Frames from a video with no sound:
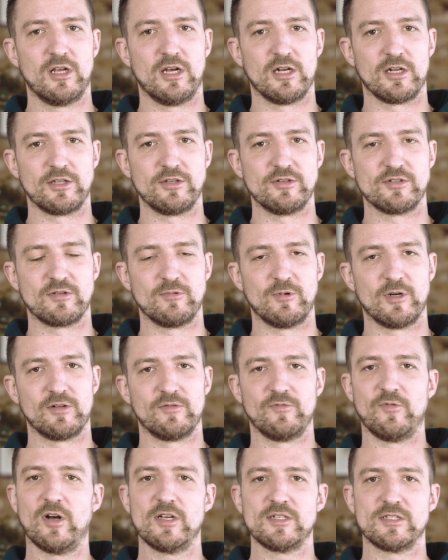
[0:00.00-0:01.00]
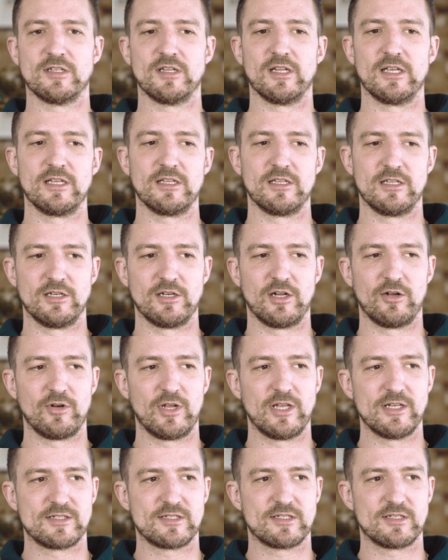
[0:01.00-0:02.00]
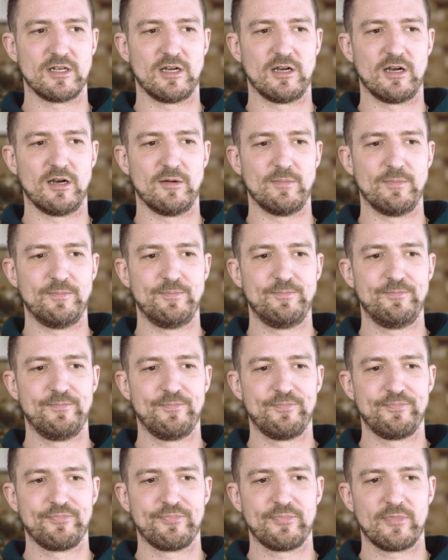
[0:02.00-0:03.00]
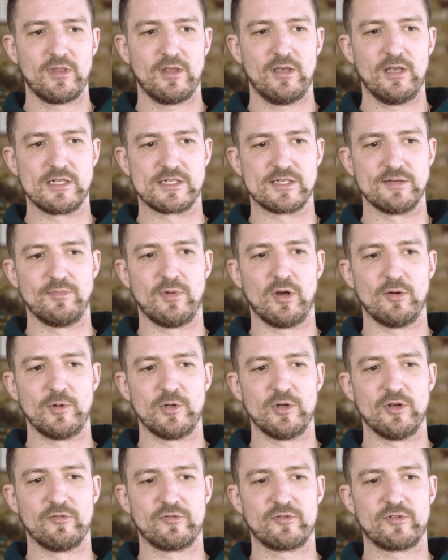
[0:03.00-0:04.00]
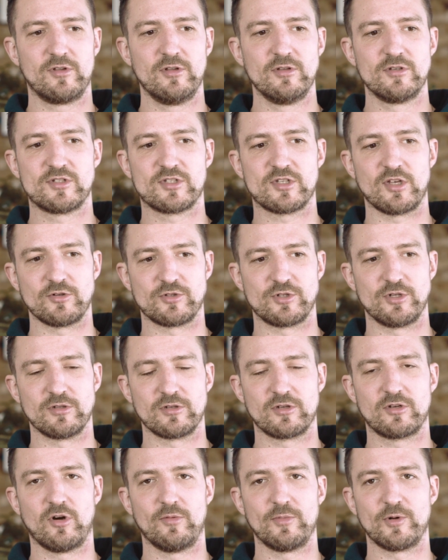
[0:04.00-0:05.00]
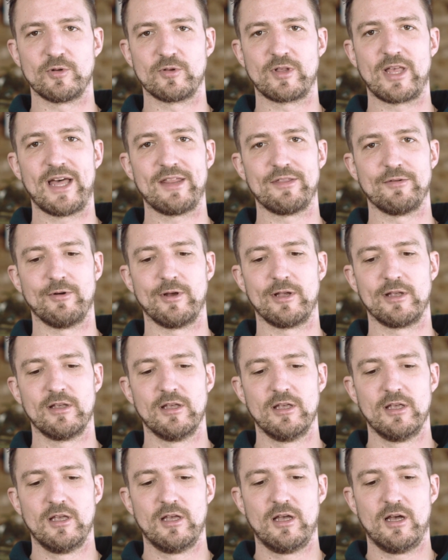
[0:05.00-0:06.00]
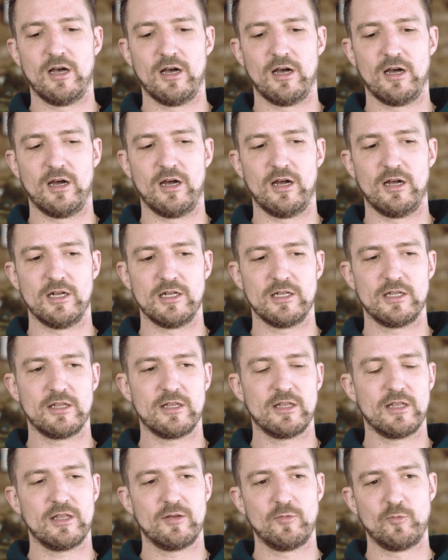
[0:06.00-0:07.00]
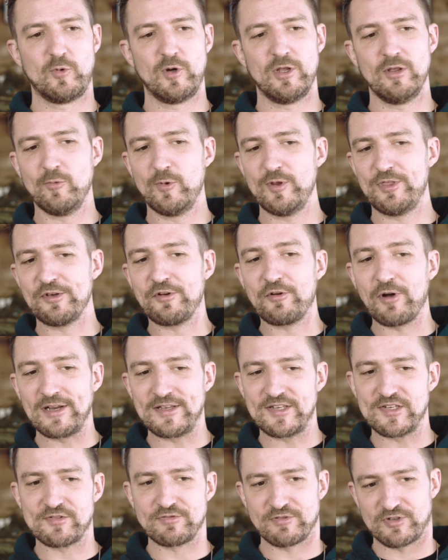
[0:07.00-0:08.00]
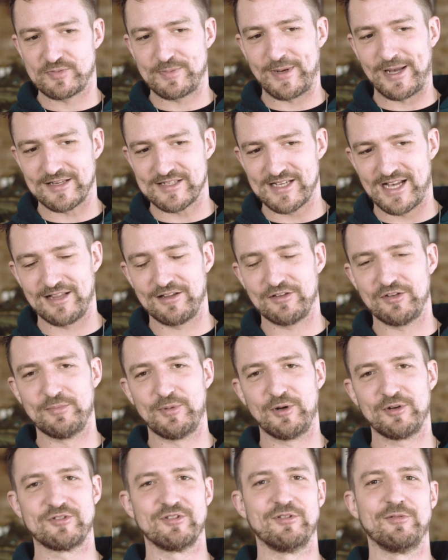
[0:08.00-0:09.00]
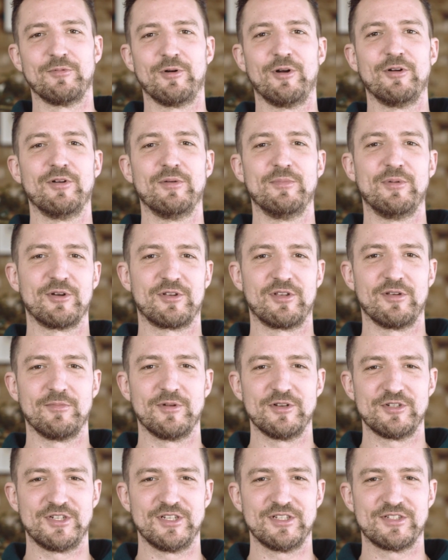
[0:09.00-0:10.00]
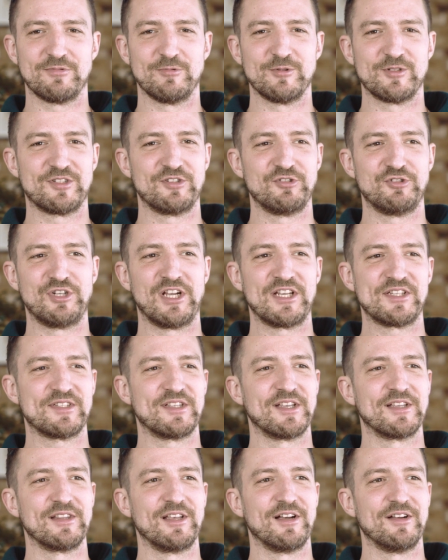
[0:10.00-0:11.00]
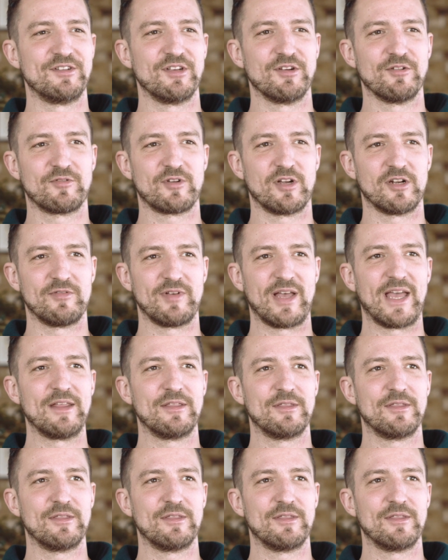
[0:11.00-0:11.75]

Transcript: and I use the word advisedly. You know, it's a moment of social and communal gathering. With the greatest respect, Alain de Botton wrote a book in which he was suggesting the idea of kind of